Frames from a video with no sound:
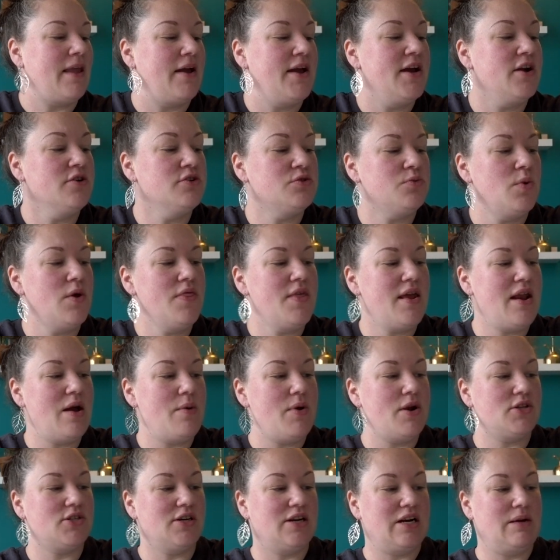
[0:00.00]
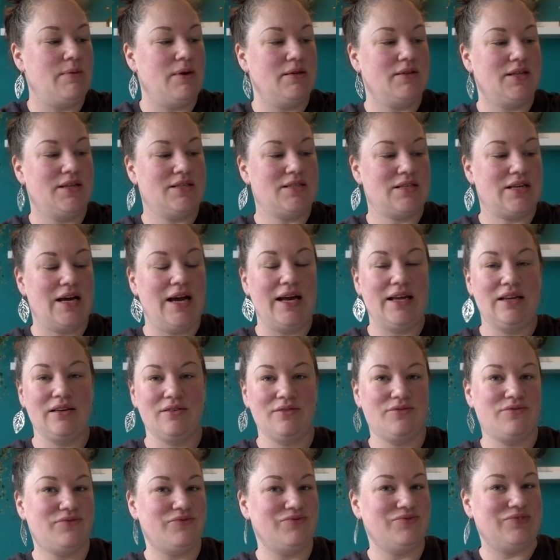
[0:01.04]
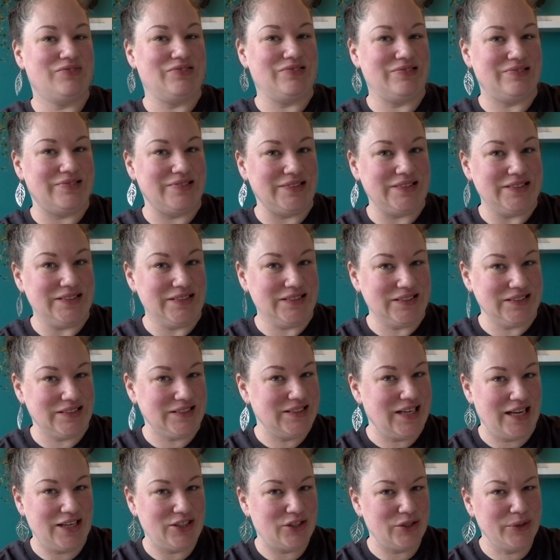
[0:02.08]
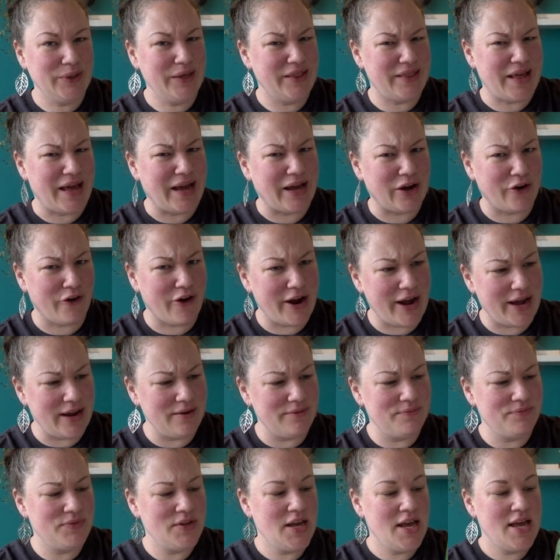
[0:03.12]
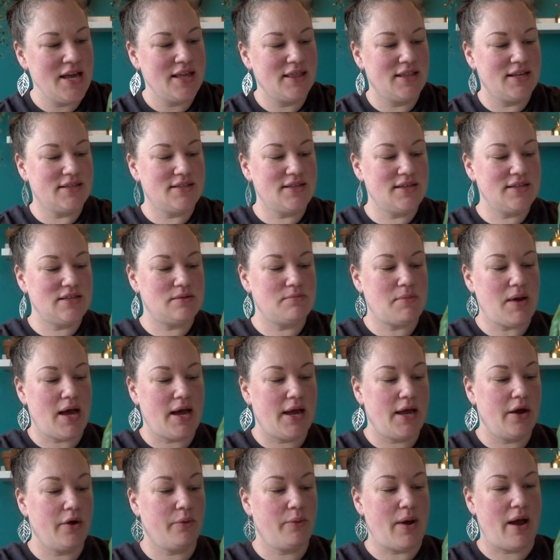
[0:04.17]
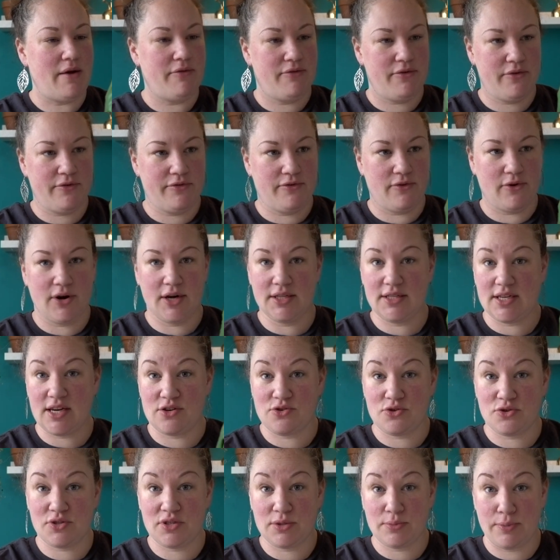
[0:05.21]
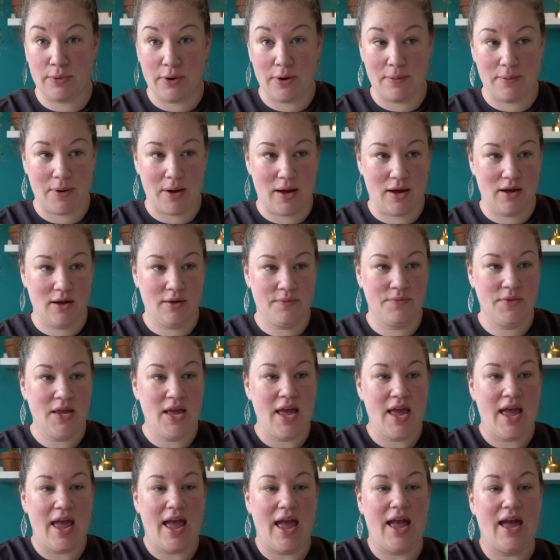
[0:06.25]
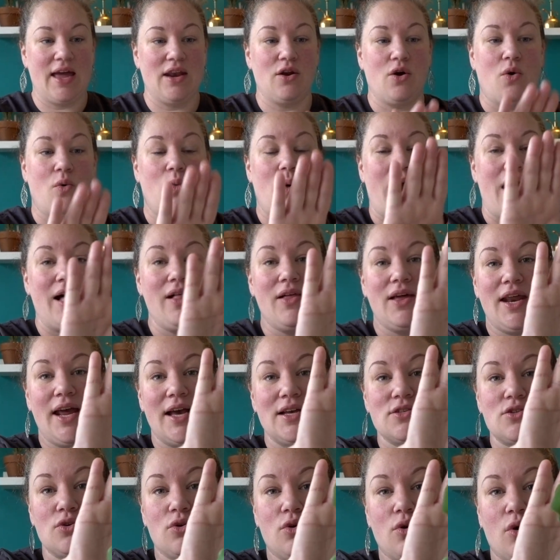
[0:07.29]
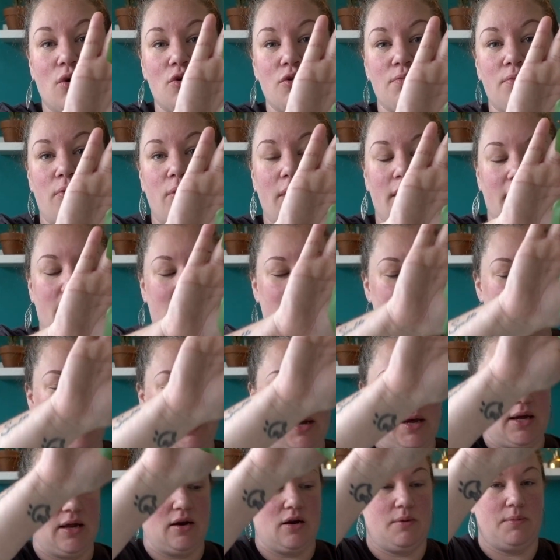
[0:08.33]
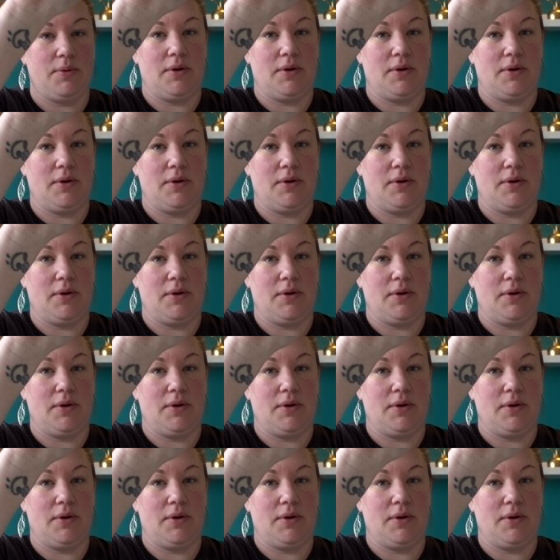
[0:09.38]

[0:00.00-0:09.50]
here's one that I wanna talk about that's it's not doing that great. This is my Raphael tetrasperma, and while it has a growth point coming in up